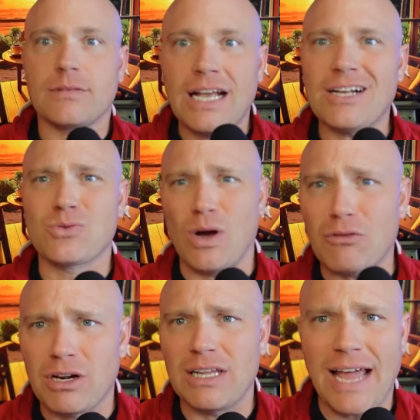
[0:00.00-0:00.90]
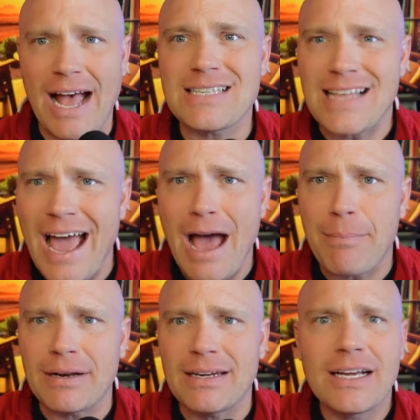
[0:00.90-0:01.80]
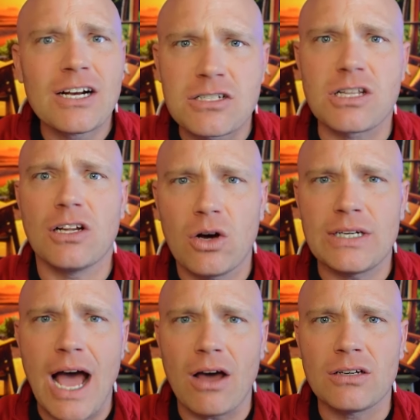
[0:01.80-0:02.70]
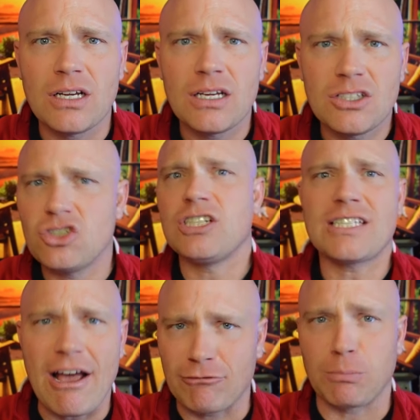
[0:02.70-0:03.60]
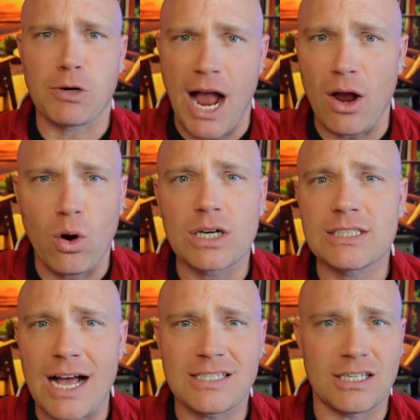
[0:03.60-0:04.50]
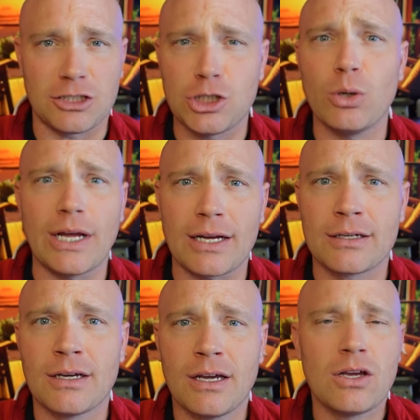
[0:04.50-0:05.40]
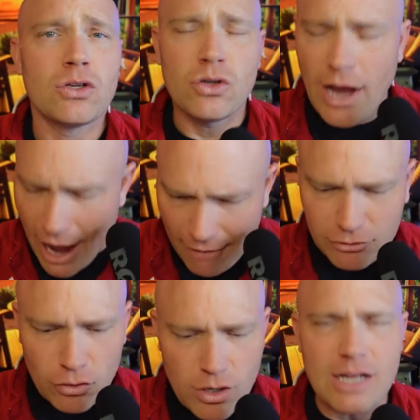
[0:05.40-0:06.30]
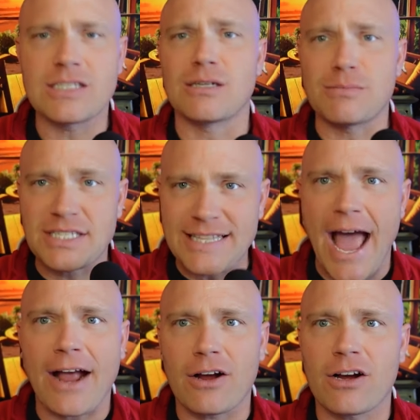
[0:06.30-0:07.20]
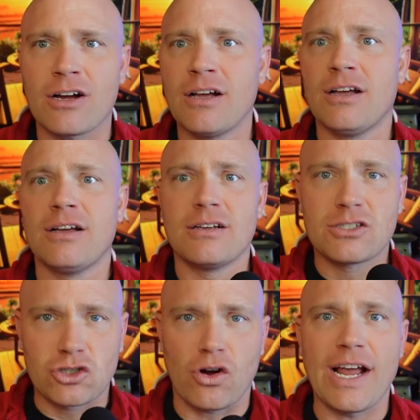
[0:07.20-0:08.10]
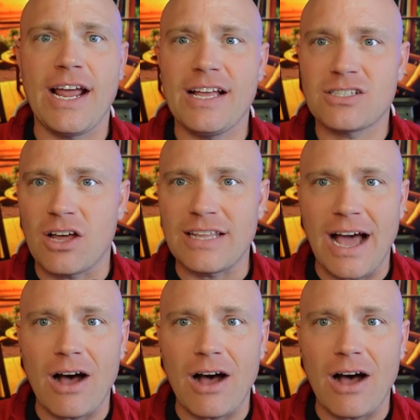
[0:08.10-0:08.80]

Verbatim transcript: here's what really has to happen. Here's the lowdown. You just have to prioritize the shooting. You have to run some stagger screens on the